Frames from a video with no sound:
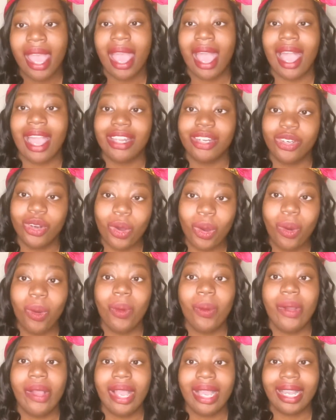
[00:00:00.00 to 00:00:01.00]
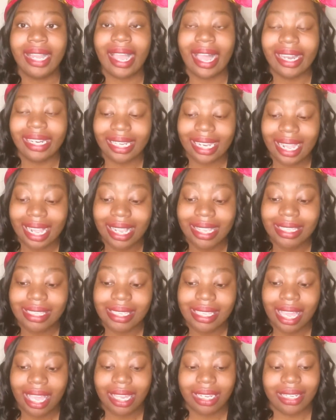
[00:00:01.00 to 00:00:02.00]
I know
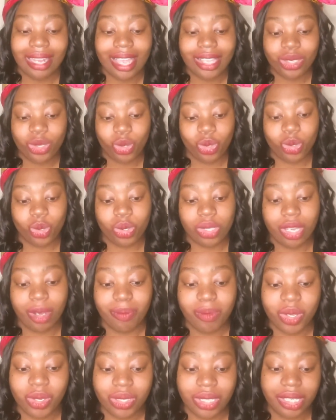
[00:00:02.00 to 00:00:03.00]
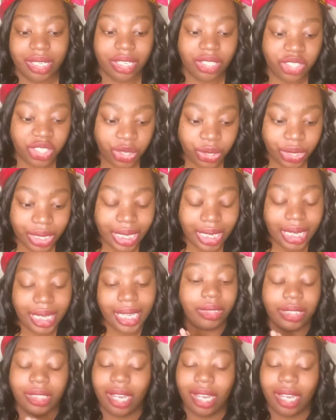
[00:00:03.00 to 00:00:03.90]
Ghanaians like to do their music in Twi,